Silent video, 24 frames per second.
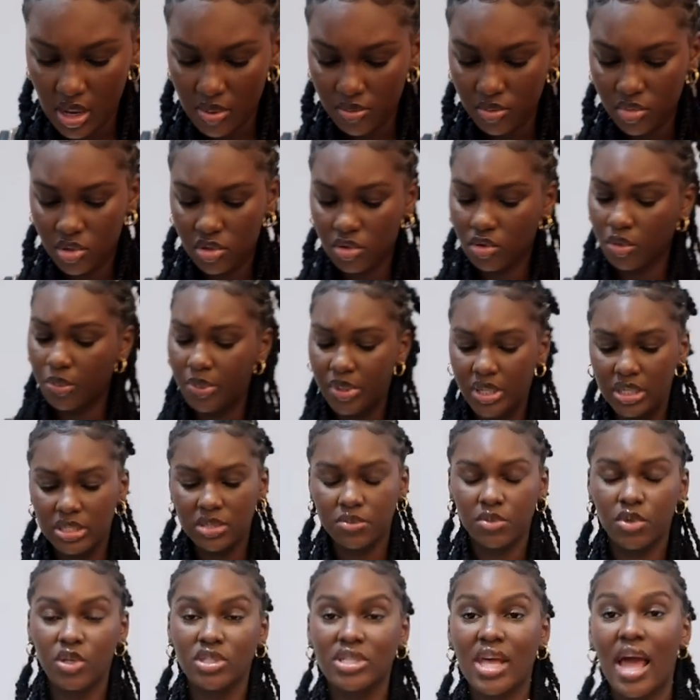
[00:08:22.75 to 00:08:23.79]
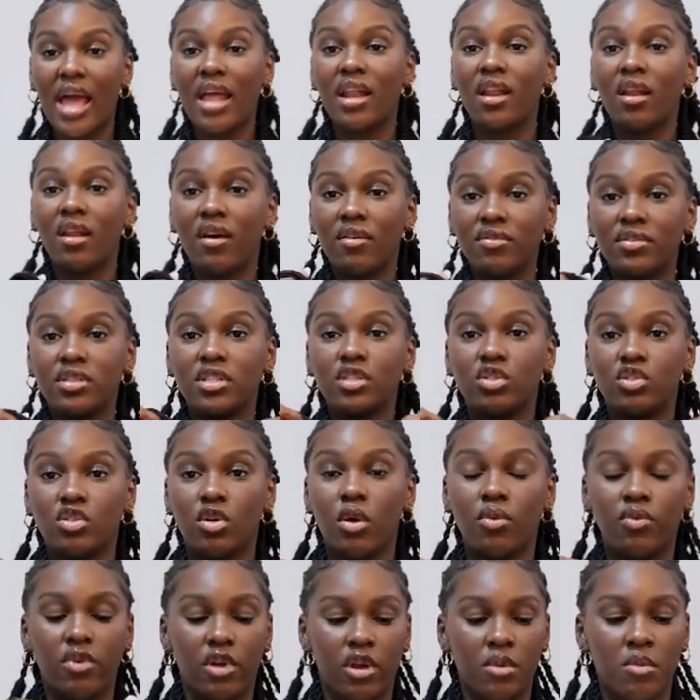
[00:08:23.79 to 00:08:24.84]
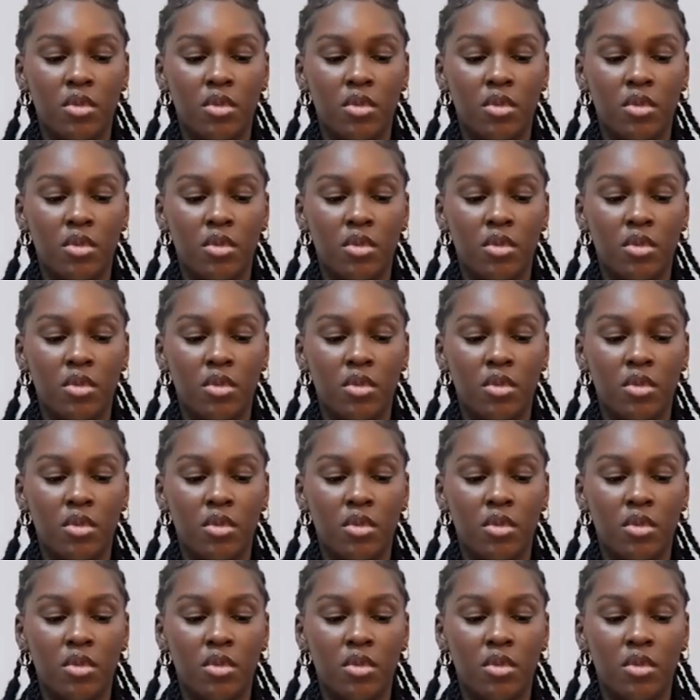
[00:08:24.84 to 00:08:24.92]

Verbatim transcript: i'm so pissed because i love this top very